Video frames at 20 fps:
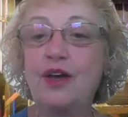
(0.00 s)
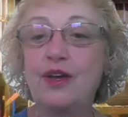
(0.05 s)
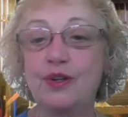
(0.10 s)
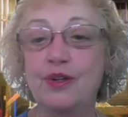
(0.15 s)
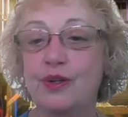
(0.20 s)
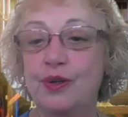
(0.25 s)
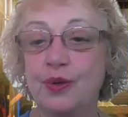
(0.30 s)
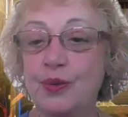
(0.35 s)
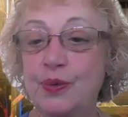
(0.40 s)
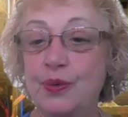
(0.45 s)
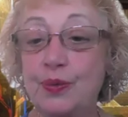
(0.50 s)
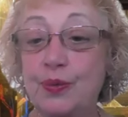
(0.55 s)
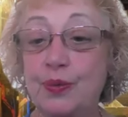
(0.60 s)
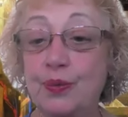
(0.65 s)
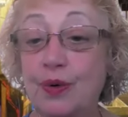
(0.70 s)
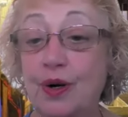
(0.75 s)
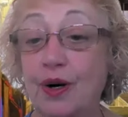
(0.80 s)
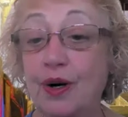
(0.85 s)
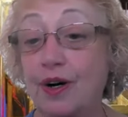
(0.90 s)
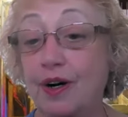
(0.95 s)
New
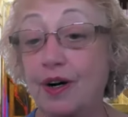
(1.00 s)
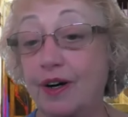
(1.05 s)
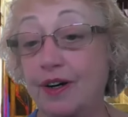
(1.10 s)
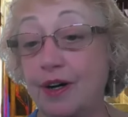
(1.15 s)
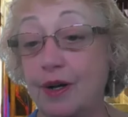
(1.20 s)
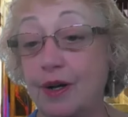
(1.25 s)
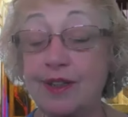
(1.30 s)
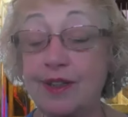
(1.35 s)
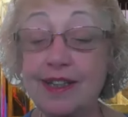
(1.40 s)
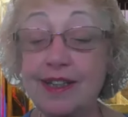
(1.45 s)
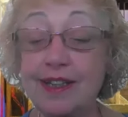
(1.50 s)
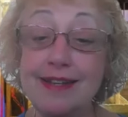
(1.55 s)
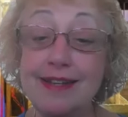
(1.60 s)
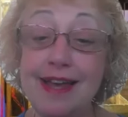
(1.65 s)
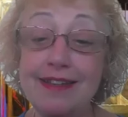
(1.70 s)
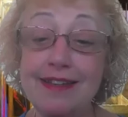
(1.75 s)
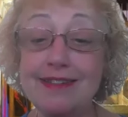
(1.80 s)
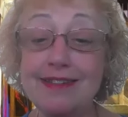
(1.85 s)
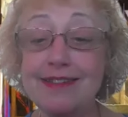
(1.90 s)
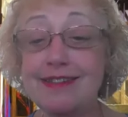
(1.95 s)
word only
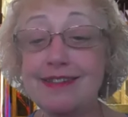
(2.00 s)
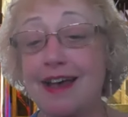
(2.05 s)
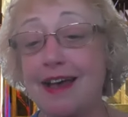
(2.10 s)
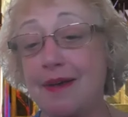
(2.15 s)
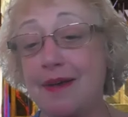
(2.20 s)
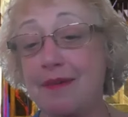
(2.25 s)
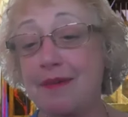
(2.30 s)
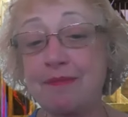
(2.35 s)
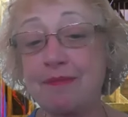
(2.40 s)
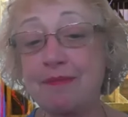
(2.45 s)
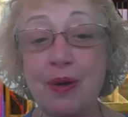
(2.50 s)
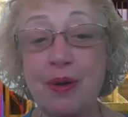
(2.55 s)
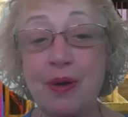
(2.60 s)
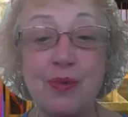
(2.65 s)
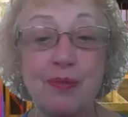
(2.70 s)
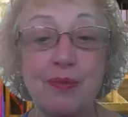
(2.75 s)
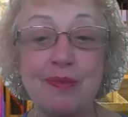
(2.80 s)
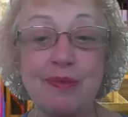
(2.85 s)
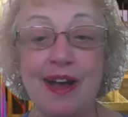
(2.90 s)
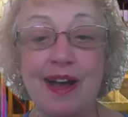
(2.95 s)
takes a
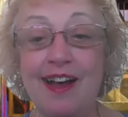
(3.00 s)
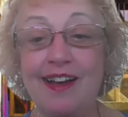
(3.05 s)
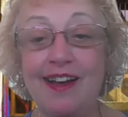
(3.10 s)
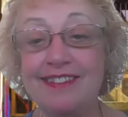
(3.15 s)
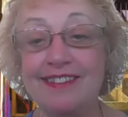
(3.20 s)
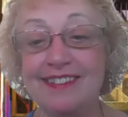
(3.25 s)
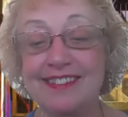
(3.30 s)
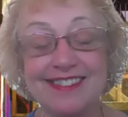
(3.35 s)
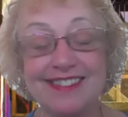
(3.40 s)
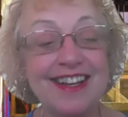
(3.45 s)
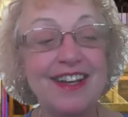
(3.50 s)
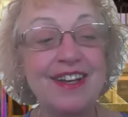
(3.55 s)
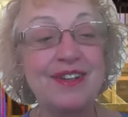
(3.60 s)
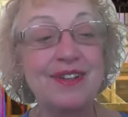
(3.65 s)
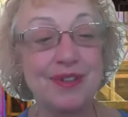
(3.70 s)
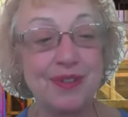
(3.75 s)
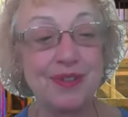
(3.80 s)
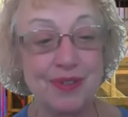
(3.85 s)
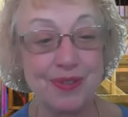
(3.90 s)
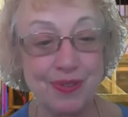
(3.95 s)
moment.
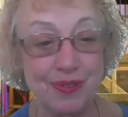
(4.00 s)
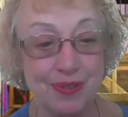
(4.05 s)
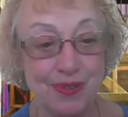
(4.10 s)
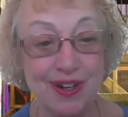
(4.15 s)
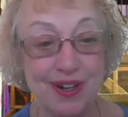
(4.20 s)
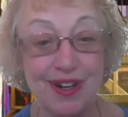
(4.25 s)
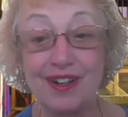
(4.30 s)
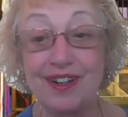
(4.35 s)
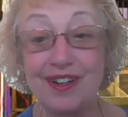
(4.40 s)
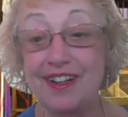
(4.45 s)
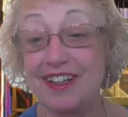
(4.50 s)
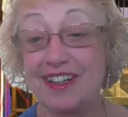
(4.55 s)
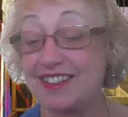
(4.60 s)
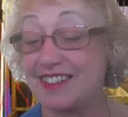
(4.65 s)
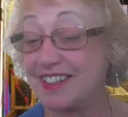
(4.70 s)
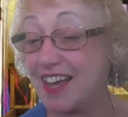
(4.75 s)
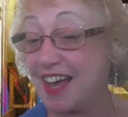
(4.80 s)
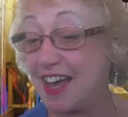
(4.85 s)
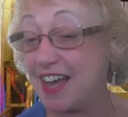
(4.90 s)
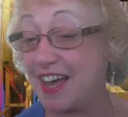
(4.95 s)
New word
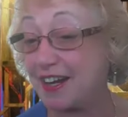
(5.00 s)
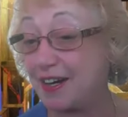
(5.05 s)
is an